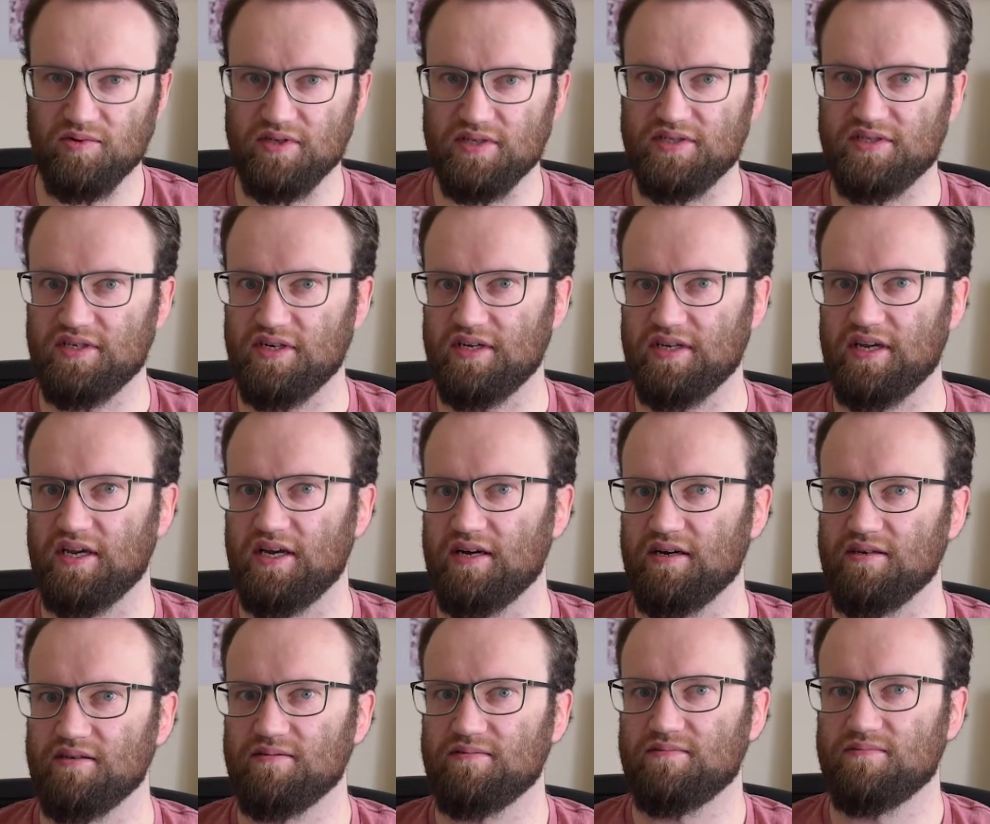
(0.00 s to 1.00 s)
sitting
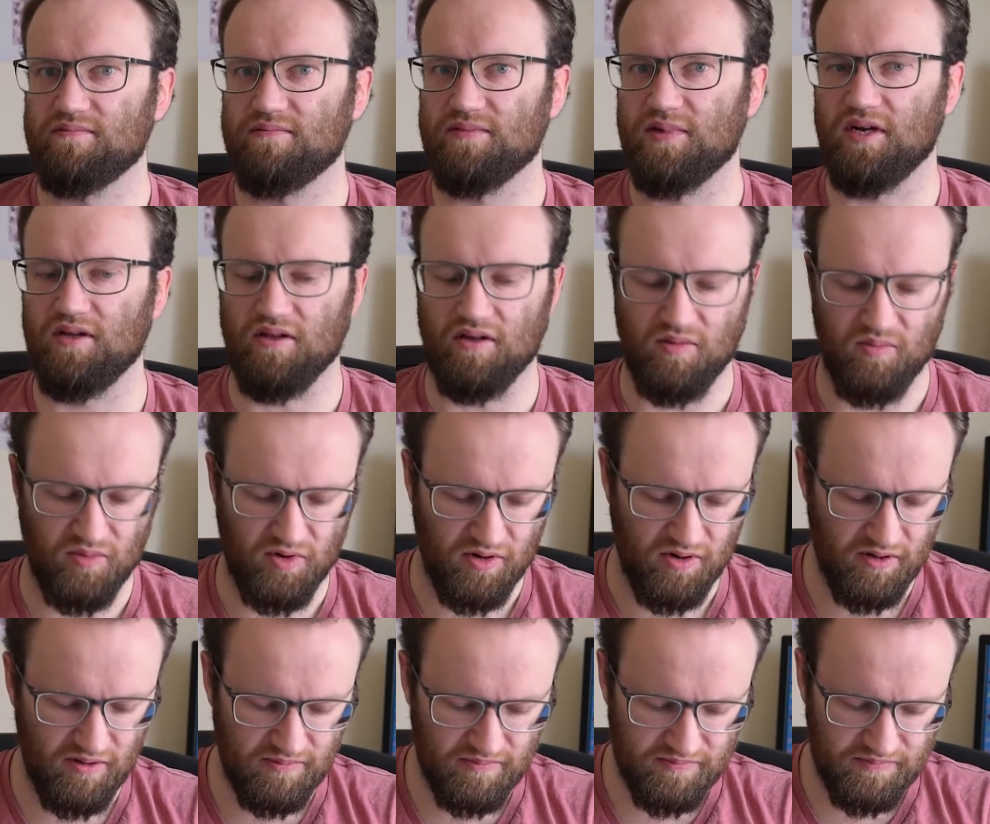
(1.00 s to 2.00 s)
out a lot
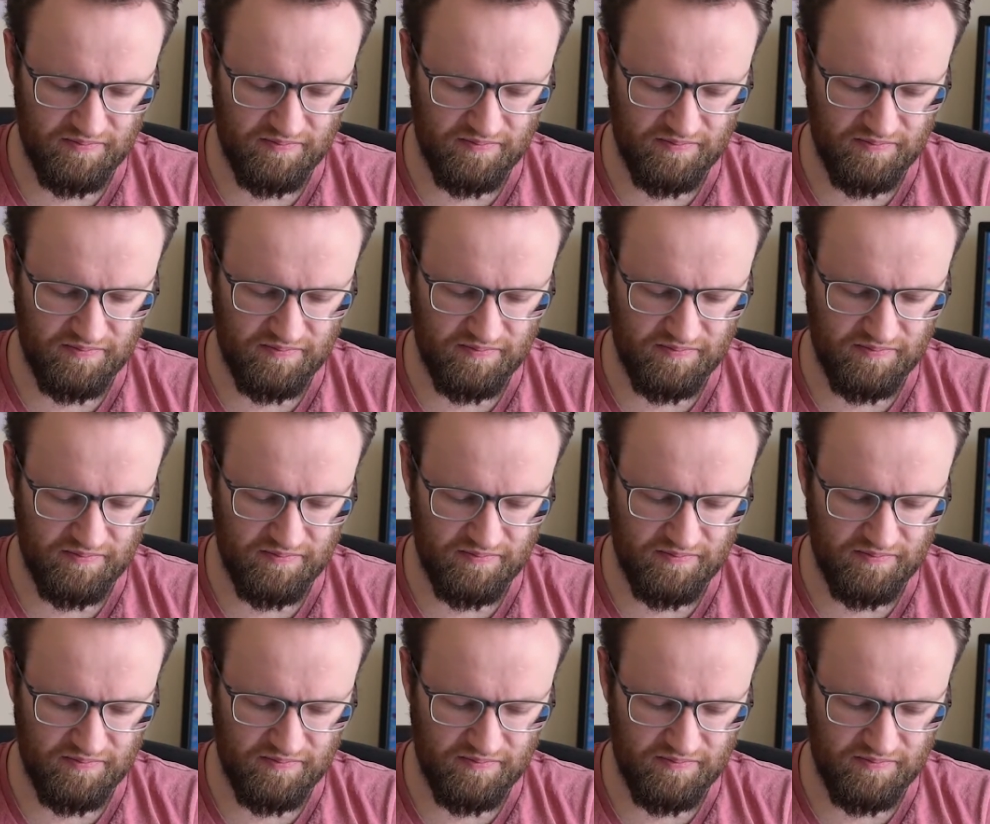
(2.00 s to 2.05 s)
more.